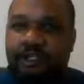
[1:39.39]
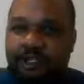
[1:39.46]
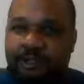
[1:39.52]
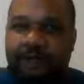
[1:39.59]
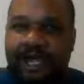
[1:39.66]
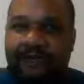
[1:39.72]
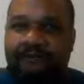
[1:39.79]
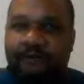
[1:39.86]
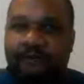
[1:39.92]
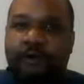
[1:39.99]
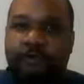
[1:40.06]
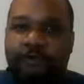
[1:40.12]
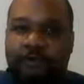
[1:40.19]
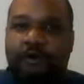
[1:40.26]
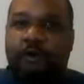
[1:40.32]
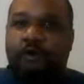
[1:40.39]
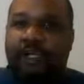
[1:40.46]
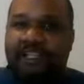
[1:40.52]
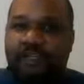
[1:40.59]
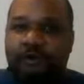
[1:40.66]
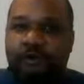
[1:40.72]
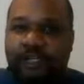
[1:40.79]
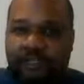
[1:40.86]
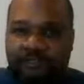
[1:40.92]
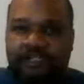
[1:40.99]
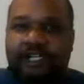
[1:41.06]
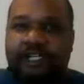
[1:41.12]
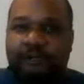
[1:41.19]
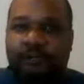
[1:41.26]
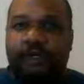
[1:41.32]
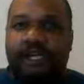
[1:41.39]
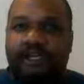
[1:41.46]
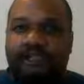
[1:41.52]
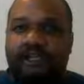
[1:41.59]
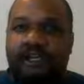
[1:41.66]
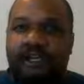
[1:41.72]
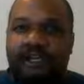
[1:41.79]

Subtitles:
You have a rapport with, you click with.